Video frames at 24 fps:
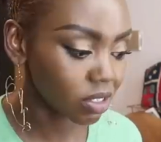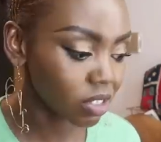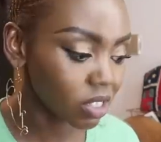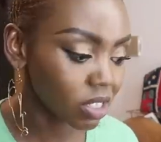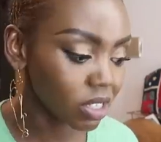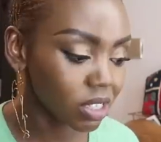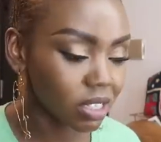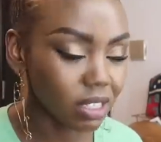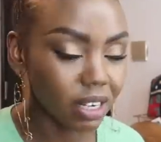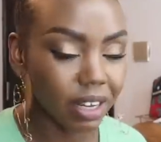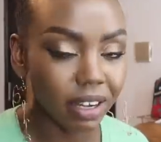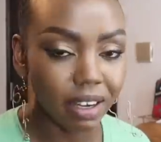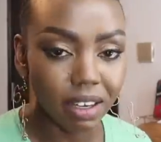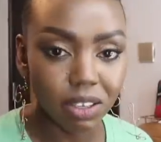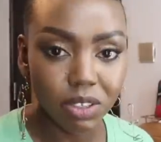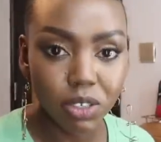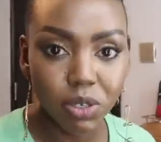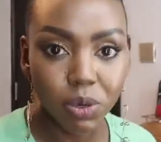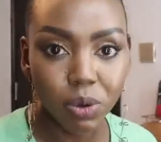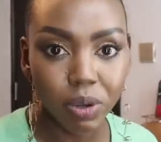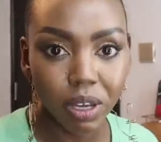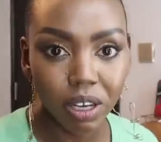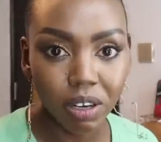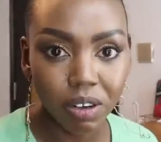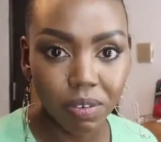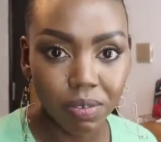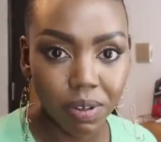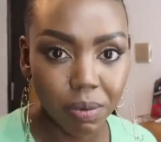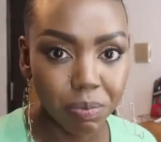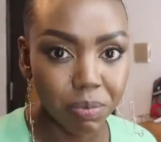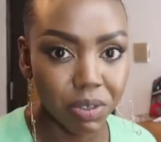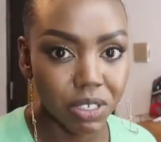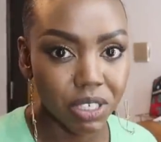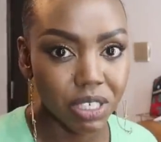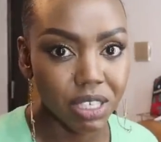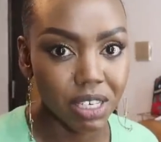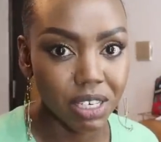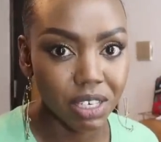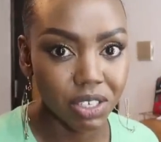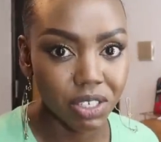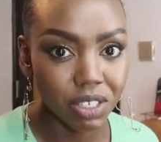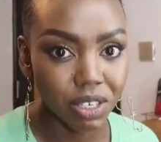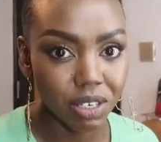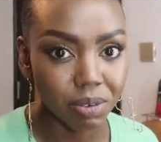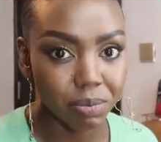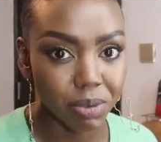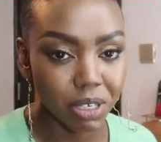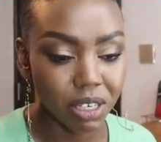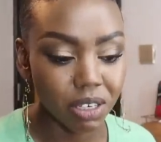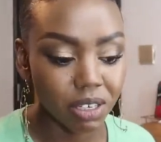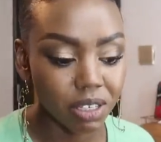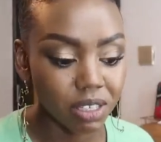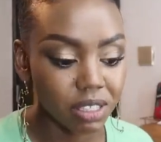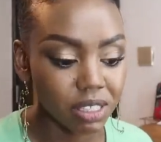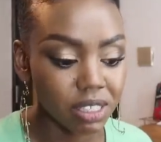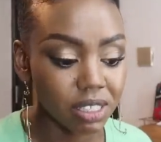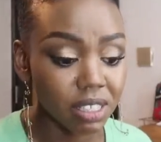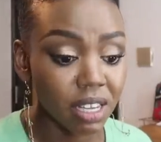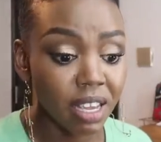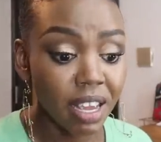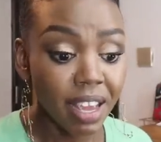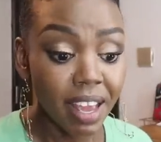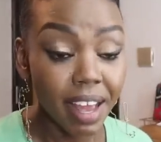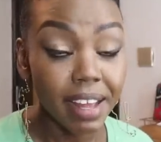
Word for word: just like a token of appreciation because